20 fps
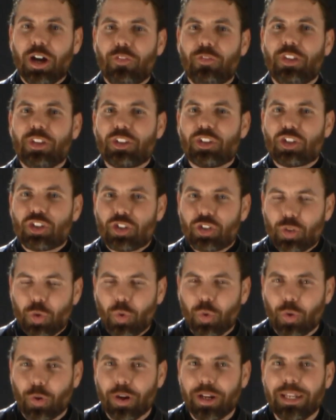of this
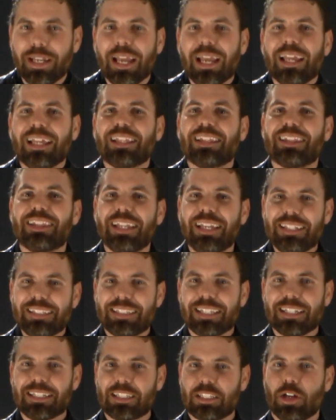story
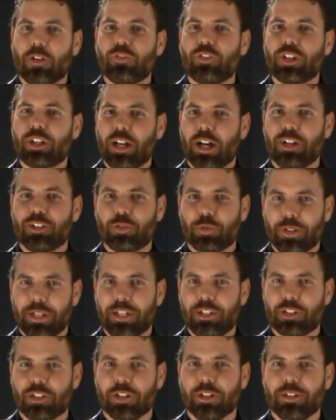lends itself to
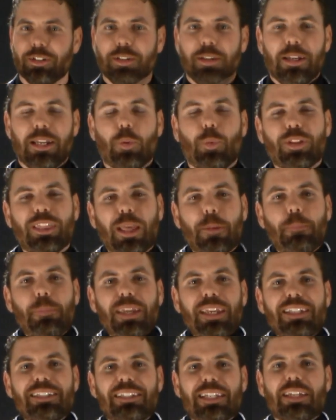contradiction. Now, what that
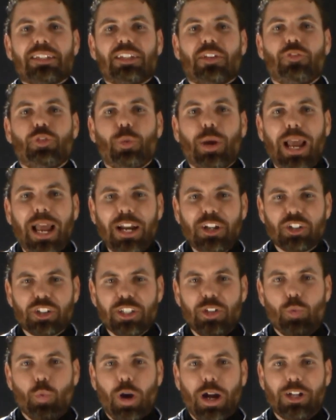means is if you
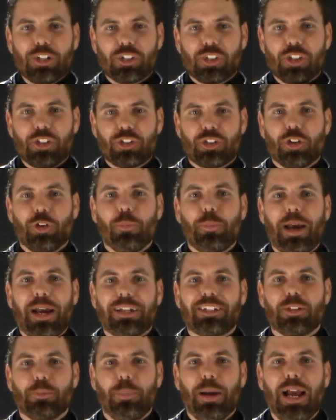actually watch this show
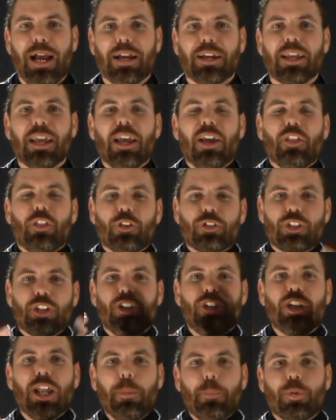back to back, there's a
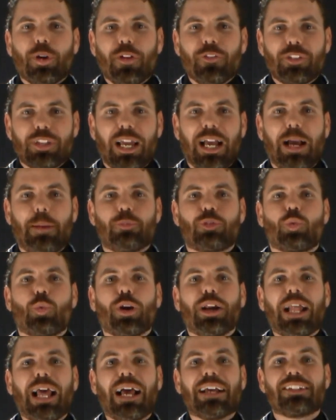number of times
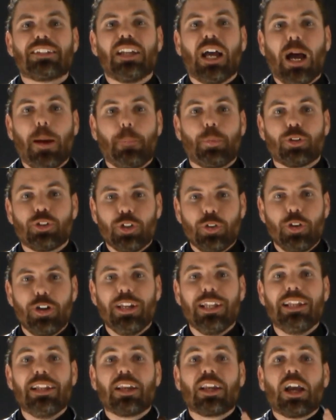where it has an
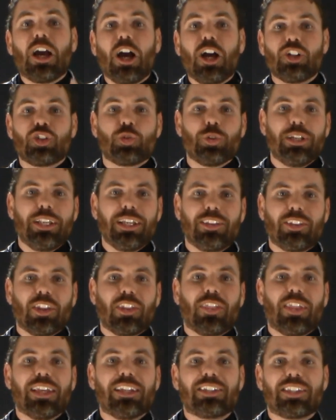opportunity to contradict the
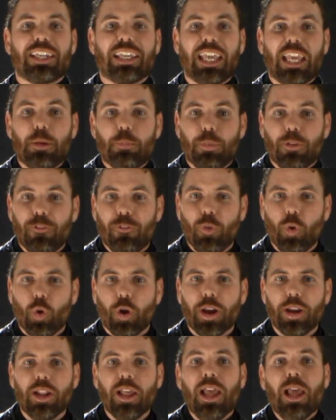things that came
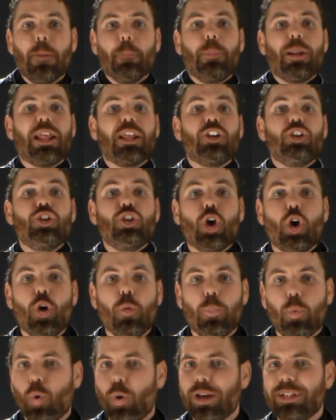before it. But at no
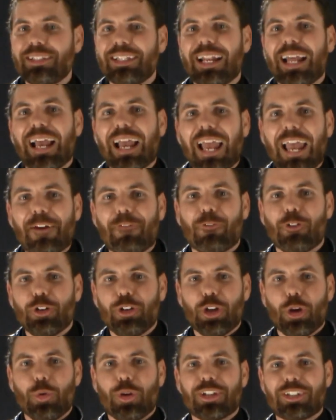point did I ever
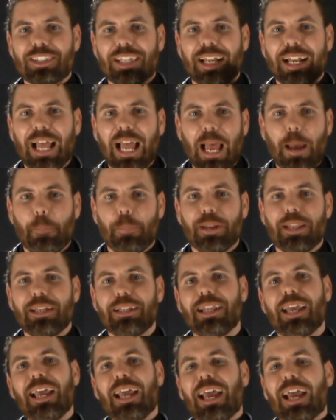notice that
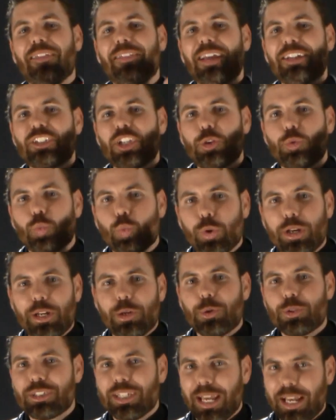happening. And that's a
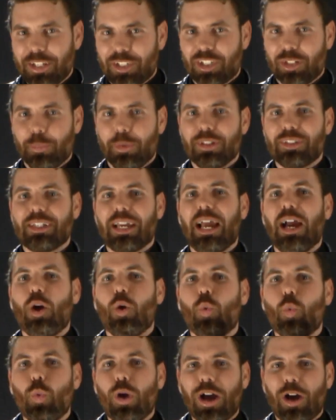real testament to how
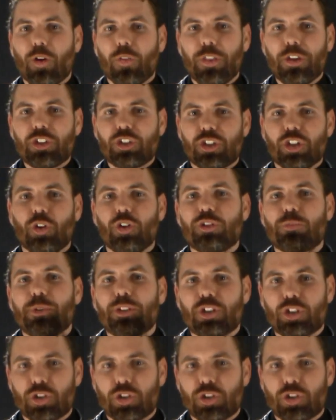well this show has been